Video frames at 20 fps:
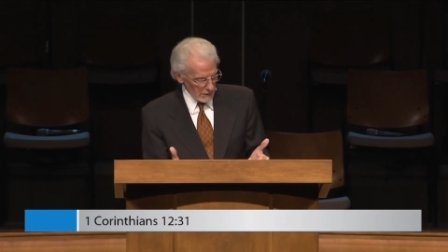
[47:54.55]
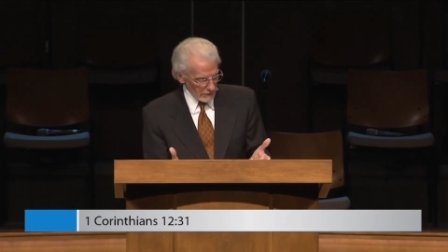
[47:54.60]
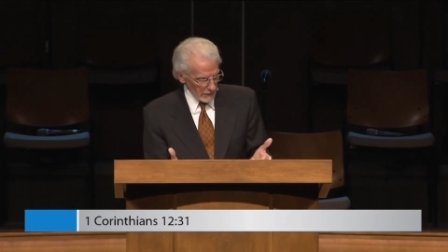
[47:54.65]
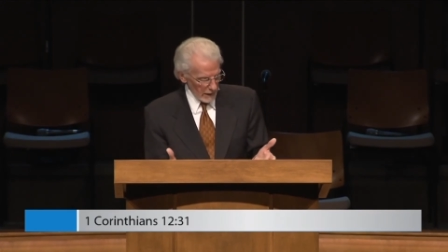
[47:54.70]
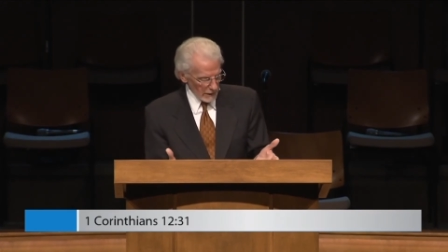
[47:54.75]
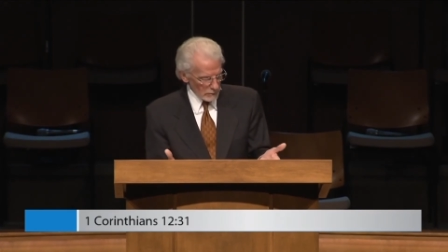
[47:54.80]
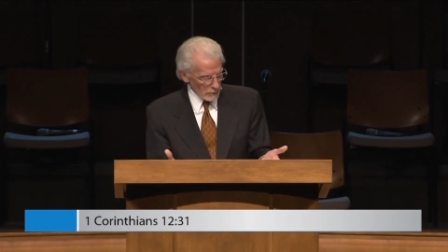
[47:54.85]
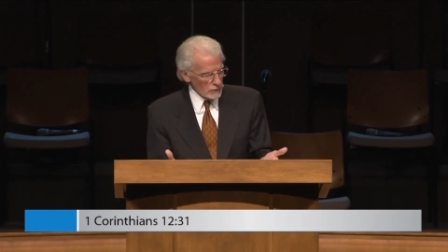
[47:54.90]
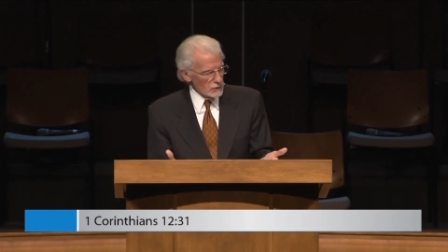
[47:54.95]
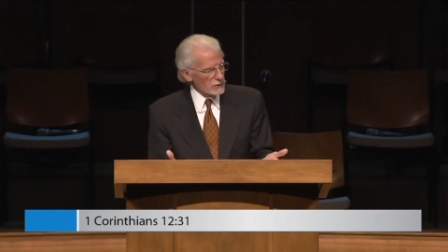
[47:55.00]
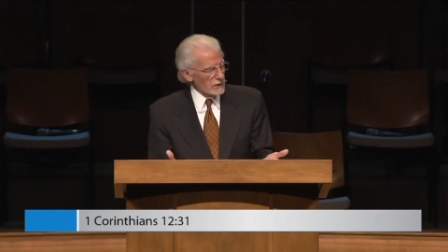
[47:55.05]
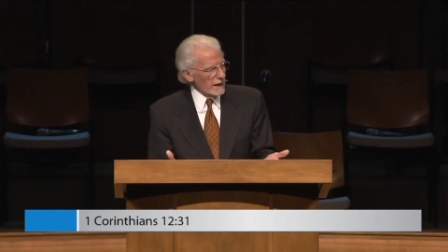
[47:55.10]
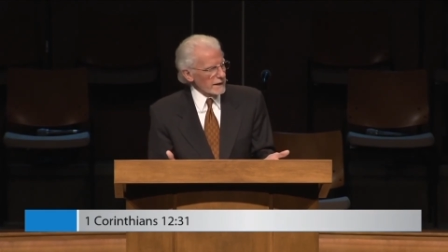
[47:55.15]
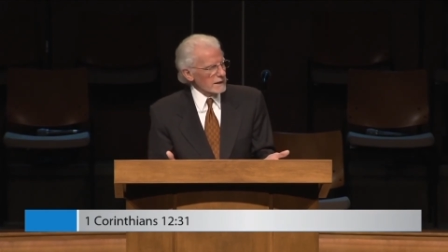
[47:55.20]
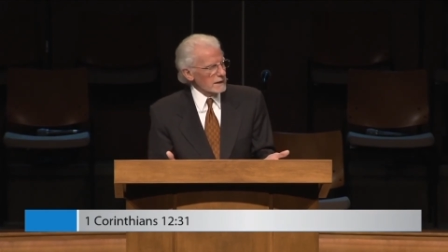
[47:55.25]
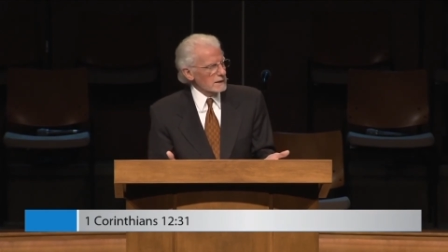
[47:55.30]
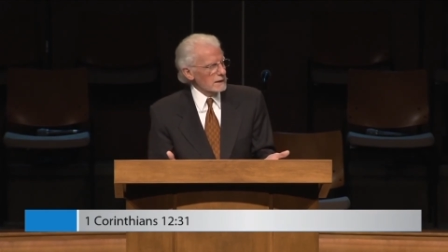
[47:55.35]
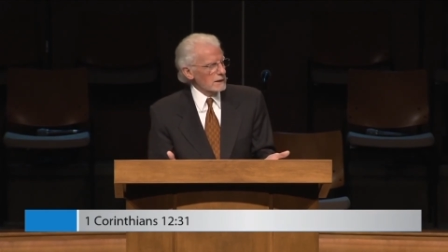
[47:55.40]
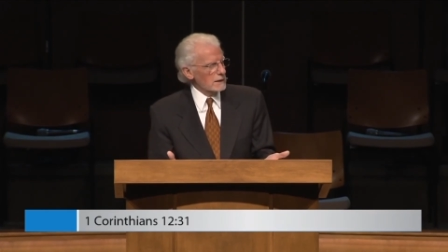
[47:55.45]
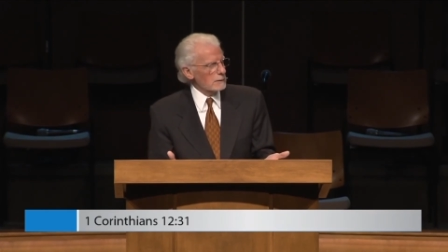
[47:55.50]
They were
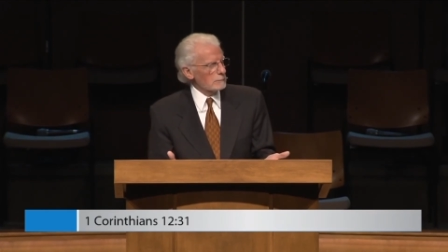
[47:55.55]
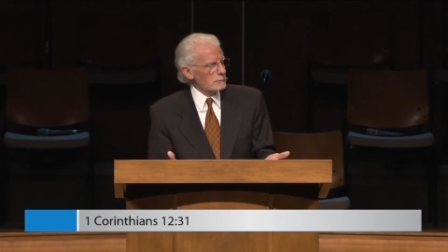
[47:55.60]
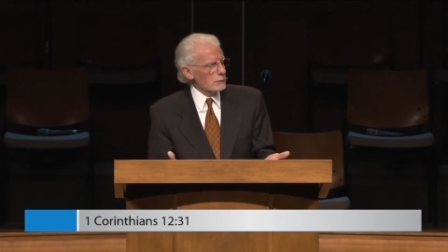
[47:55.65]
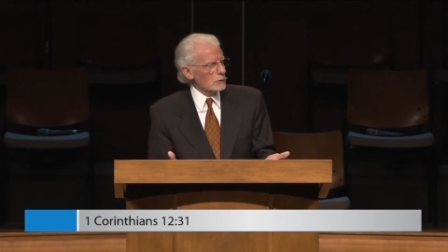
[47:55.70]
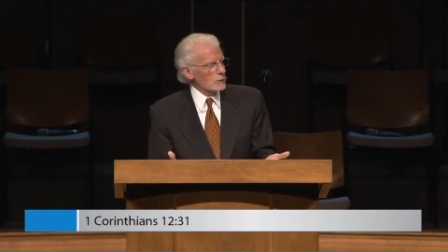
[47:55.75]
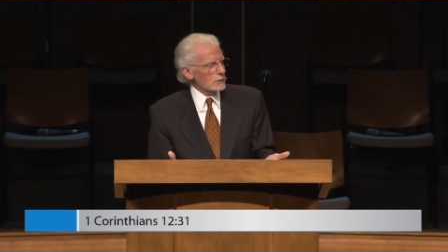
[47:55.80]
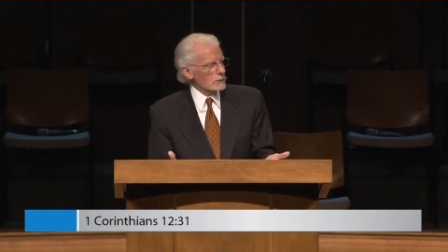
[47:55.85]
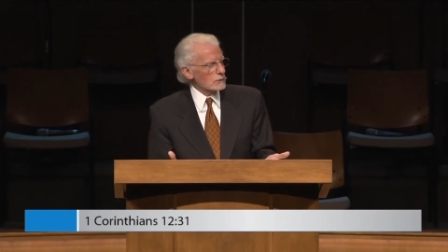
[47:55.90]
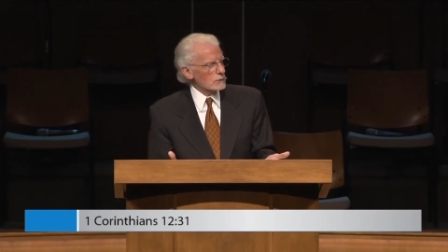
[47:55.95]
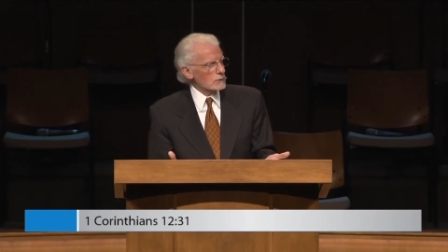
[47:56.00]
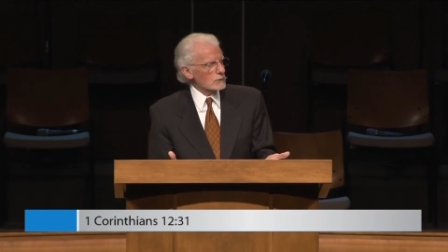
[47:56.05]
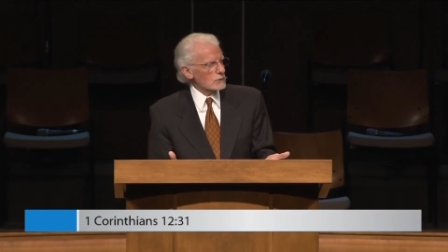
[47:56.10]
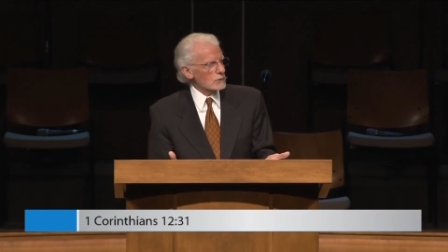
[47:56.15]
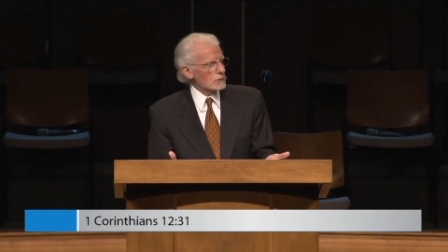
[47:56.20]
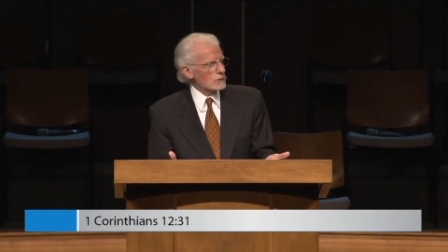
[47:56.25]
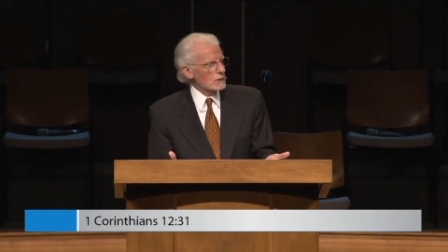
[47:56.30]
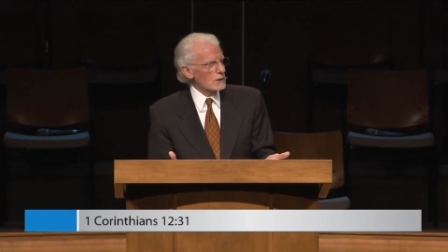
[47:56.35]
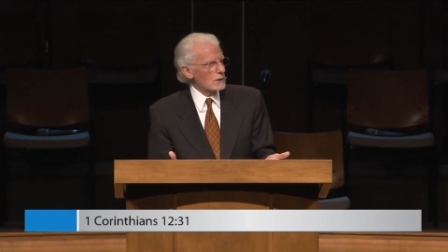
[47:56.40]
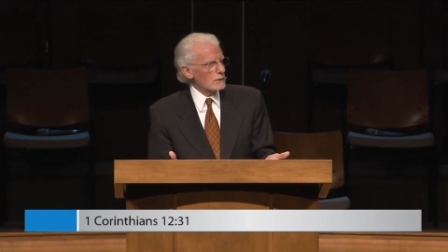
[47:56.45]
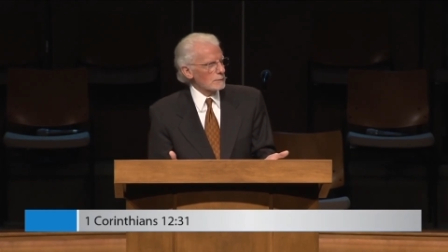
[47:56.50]
second in
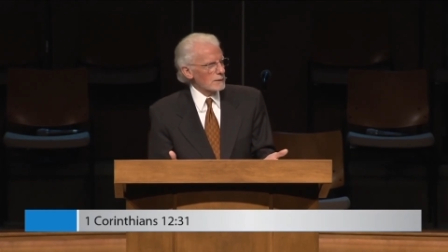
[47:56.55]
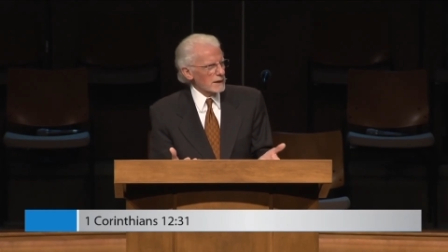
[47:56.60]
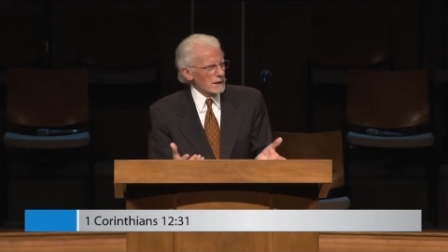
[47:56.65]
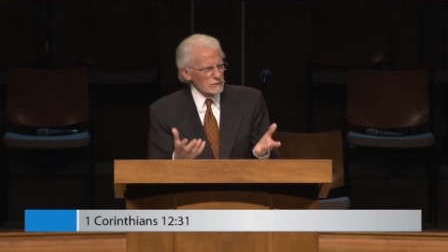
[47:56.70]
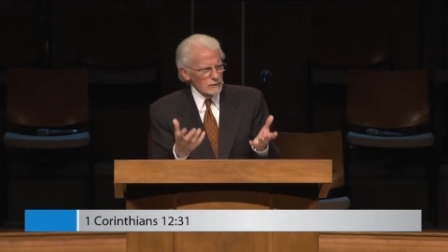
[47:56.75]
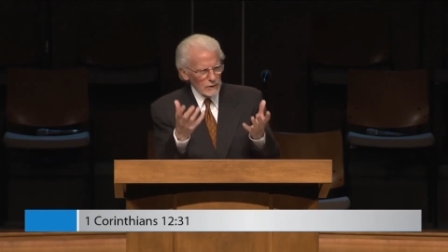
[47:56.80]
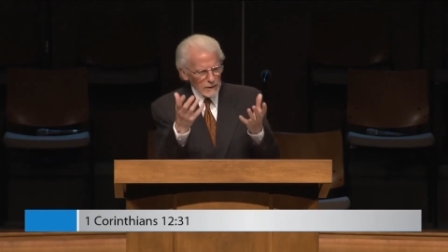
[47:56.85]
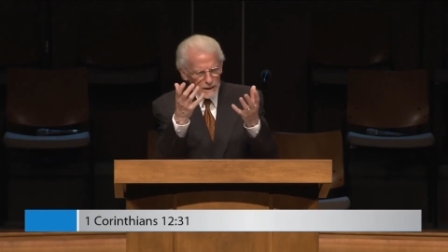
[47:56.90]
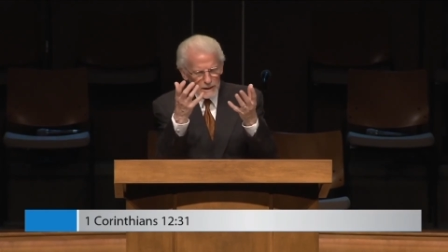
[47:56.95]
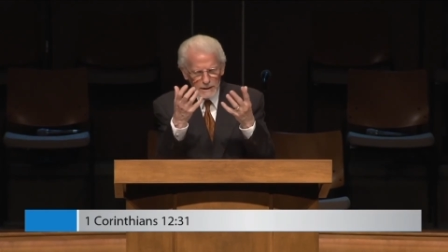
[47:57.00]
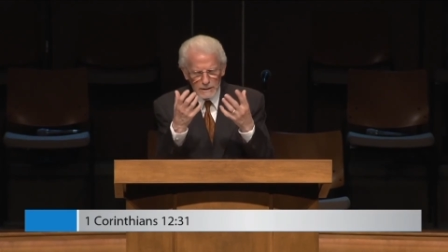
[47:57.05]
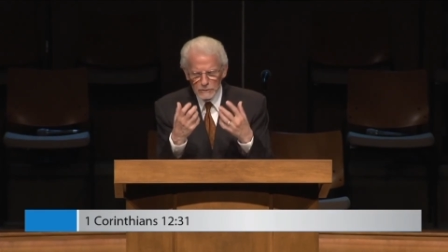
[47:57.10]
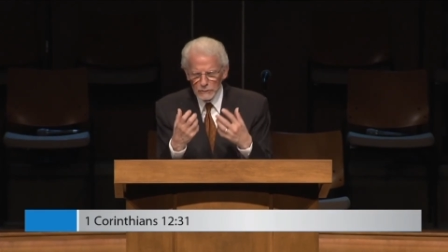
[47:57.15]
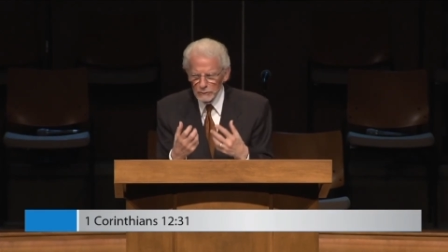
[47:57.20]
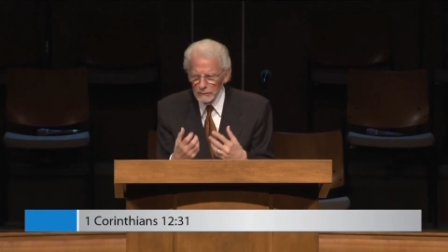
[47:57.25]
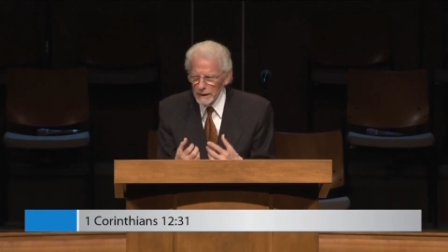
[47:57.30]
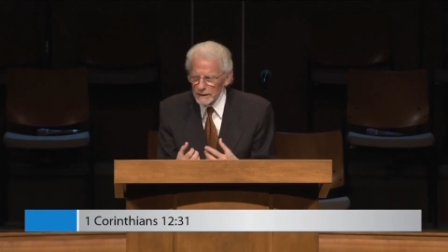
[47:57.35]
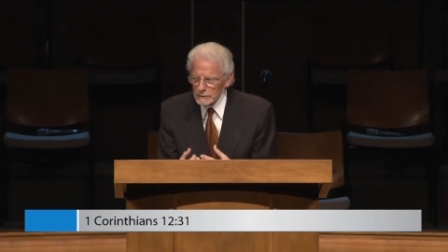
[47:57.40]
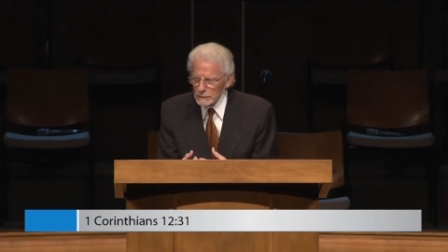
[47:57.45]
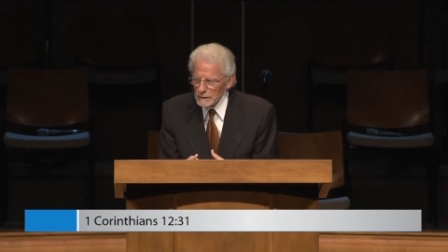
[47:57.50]
importance because they're getting
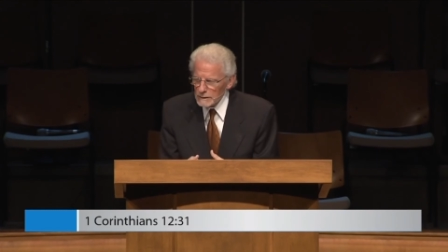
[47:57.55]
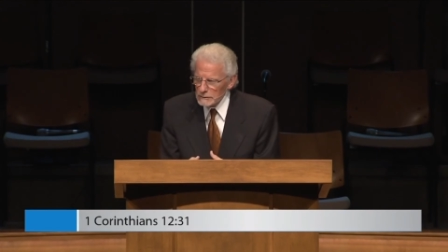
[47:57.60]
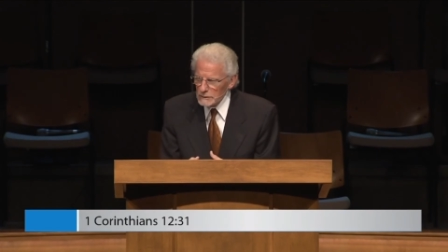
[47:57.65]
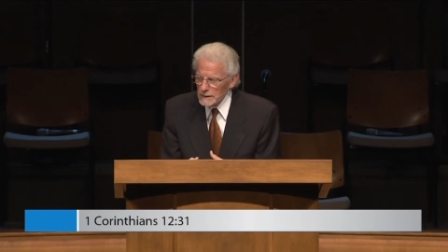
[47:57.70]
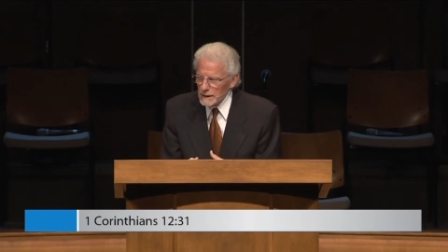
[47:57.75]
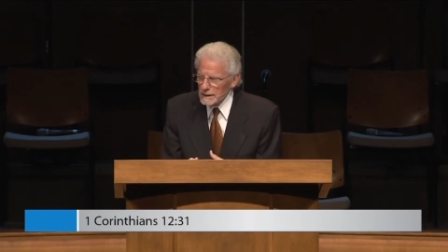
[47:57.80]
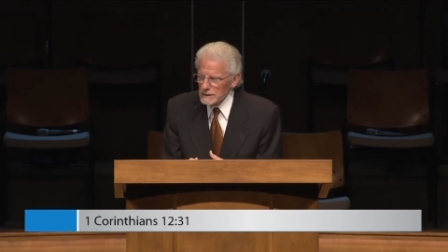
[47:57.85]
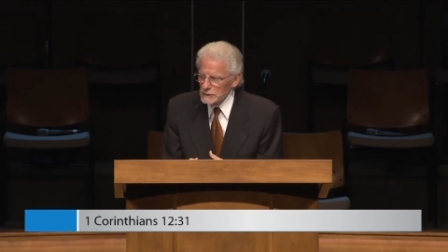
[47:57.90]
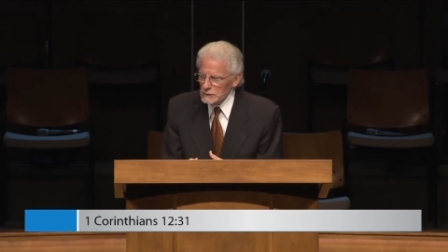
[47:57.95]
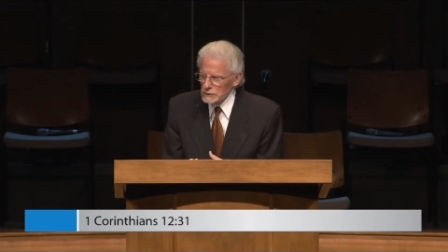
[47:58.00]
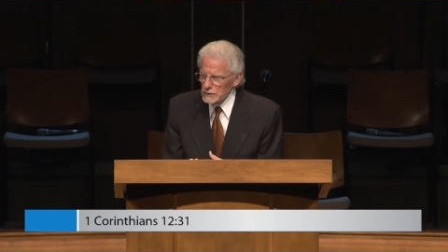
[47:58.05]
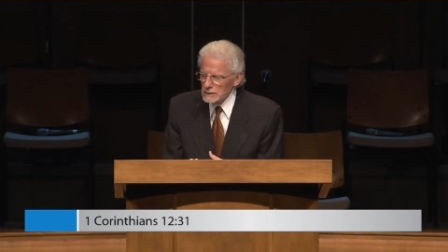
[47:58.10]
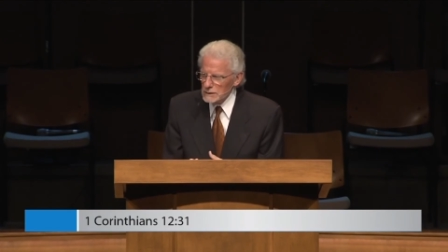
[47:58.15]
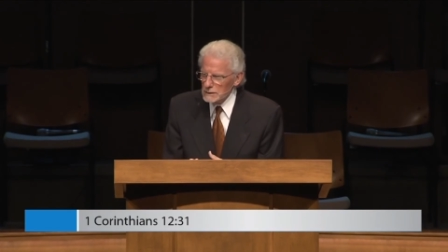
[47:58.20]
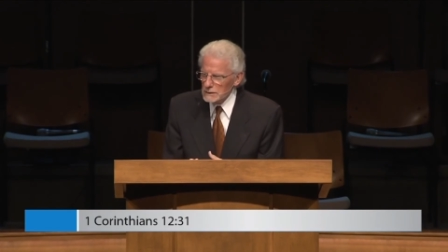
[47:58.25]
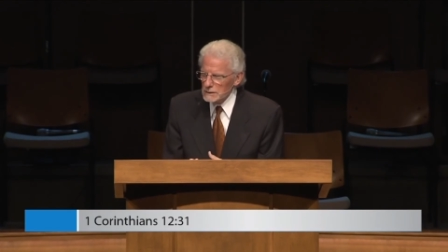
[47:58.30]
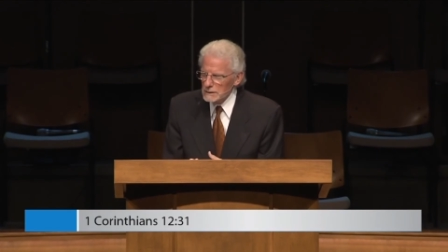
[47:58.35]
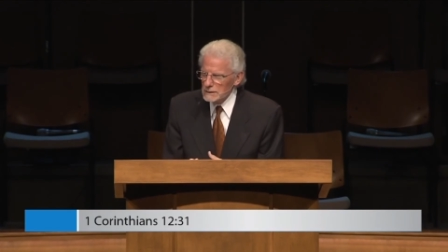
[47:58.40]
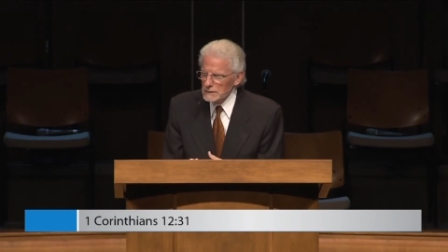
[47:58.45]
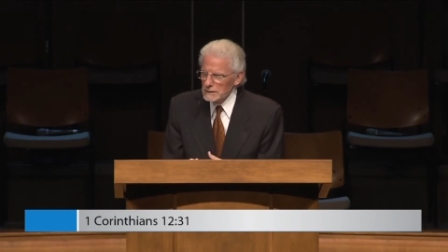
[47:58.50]
direct revelation.